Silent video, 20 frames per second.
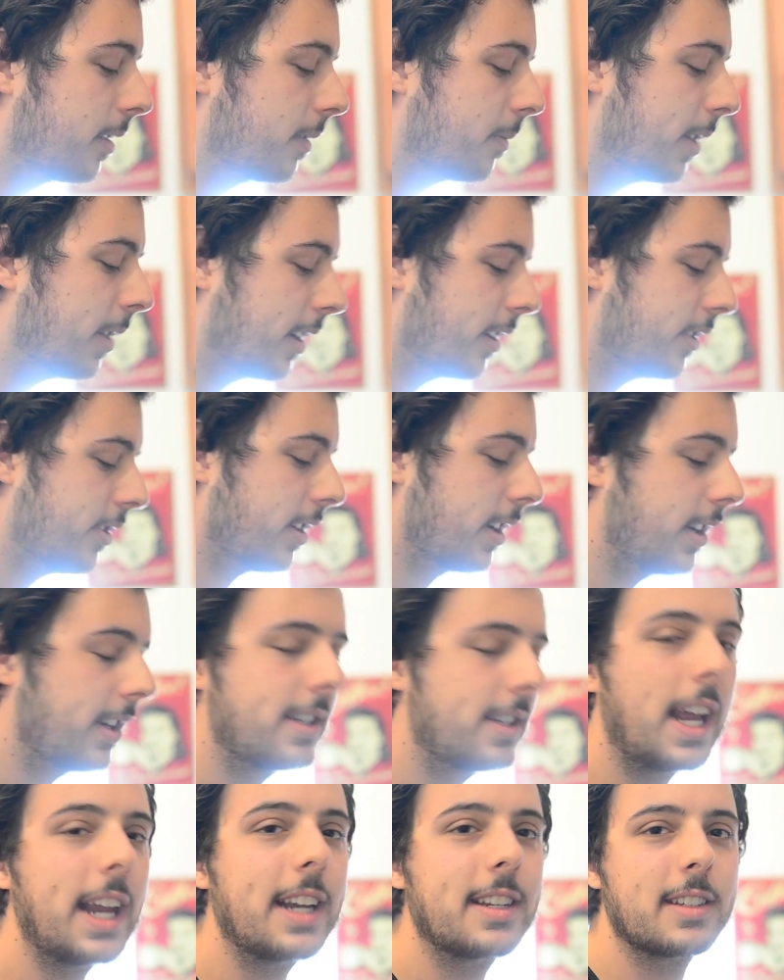because you're going to
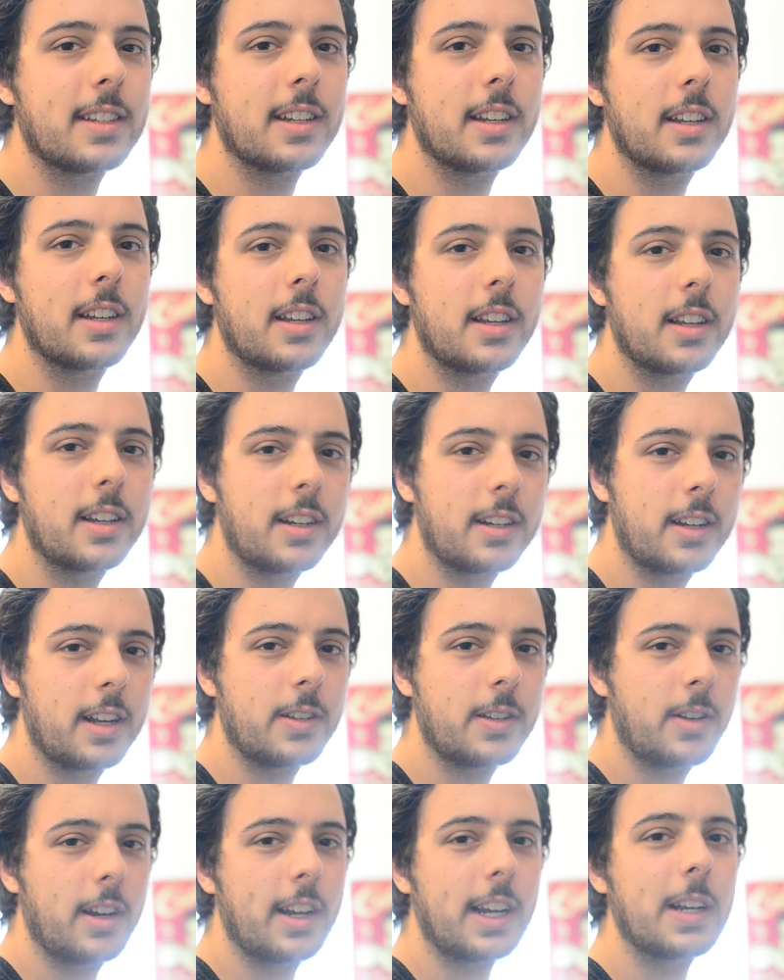taste it. You're not
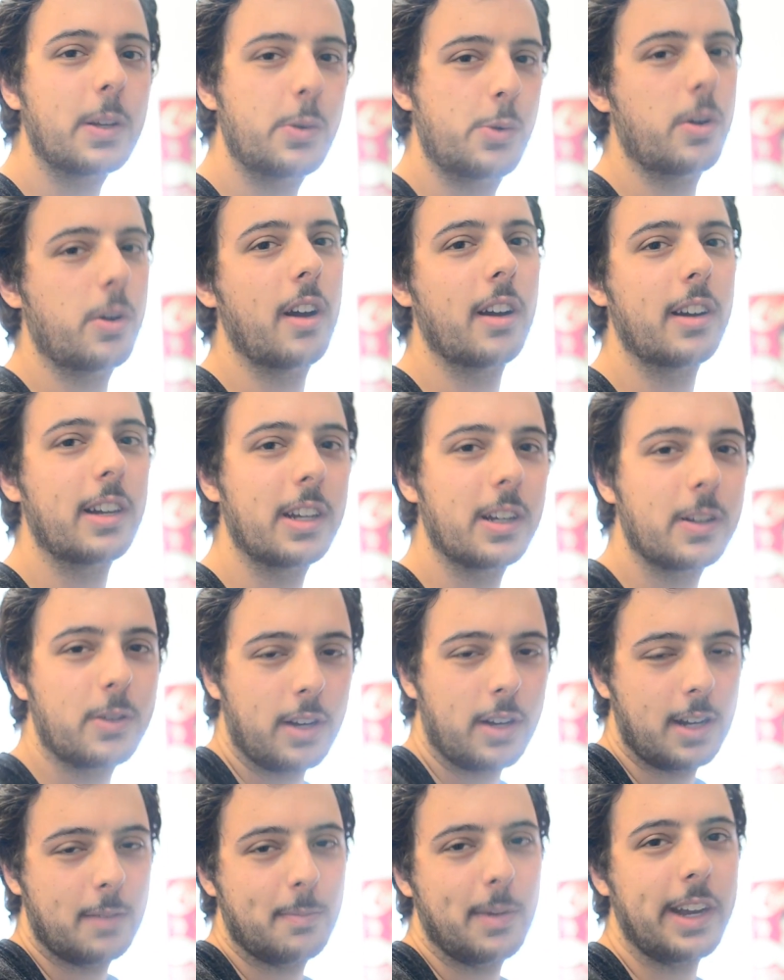trying to get drunk. You're
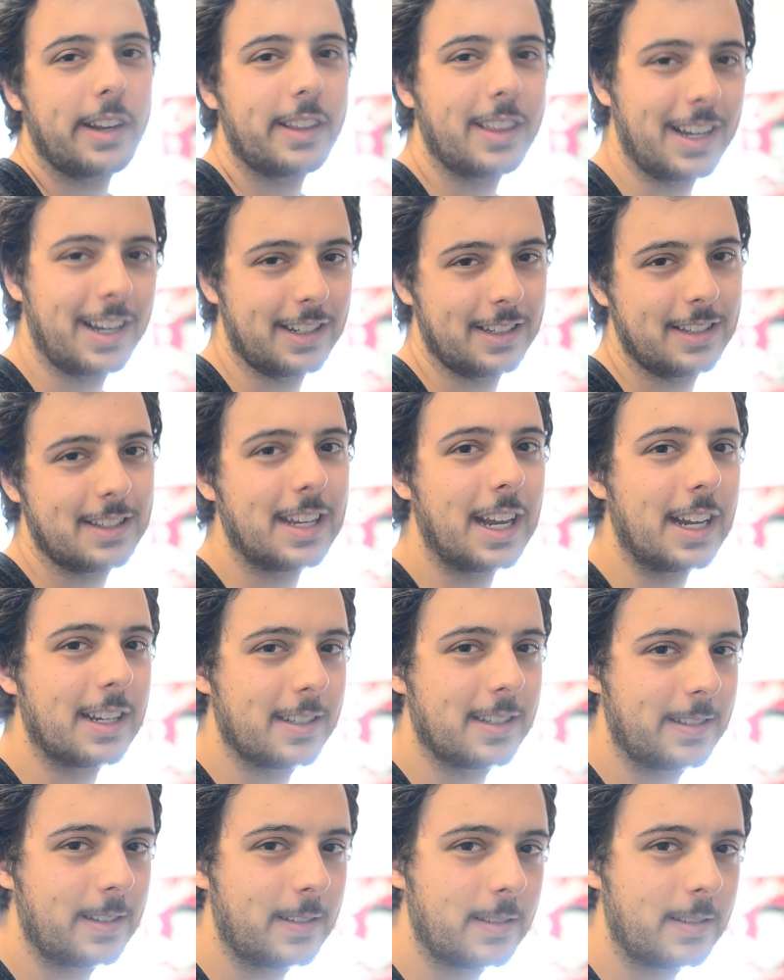trying to make things tasty.